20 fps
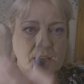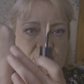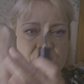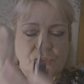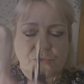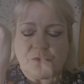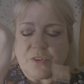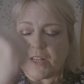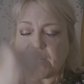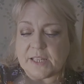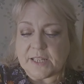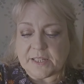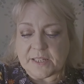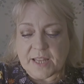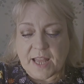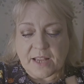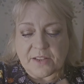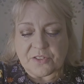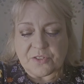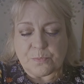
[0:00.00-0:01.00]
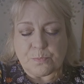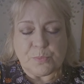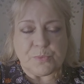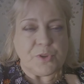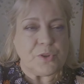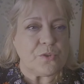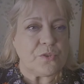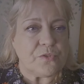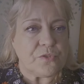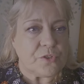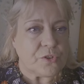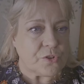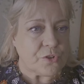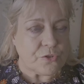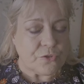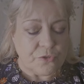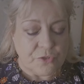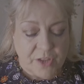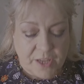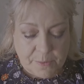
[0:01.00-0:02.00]
It's a really nice, beautiful,
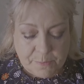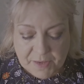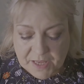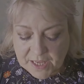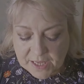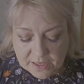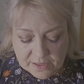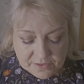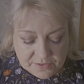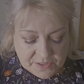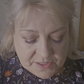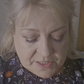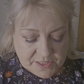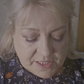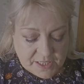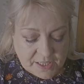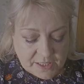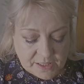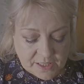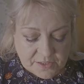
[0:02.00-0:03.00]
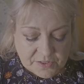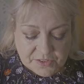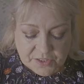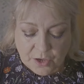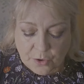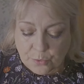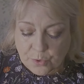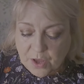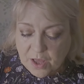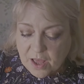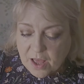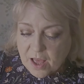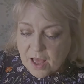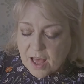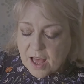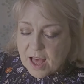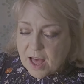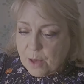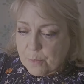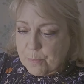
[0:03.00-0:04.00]
creamy concealer. So
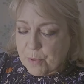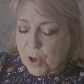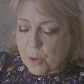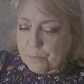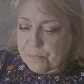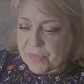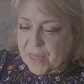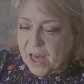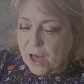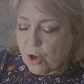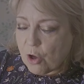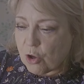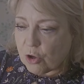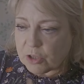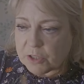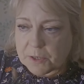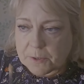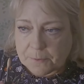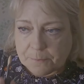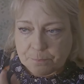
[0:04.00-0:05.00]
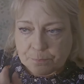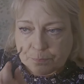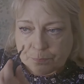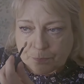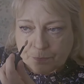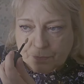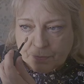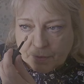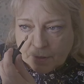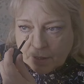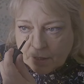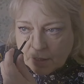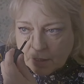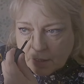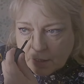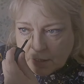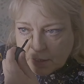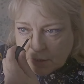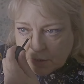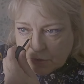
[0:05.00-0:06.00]
I'll pop that on
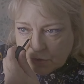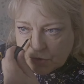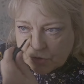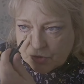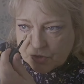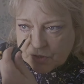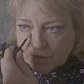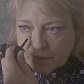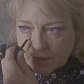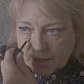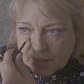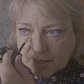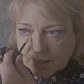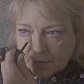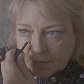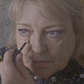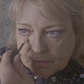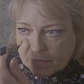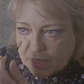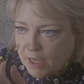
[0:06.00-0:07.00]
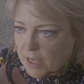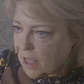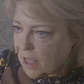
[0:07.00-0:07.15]
just in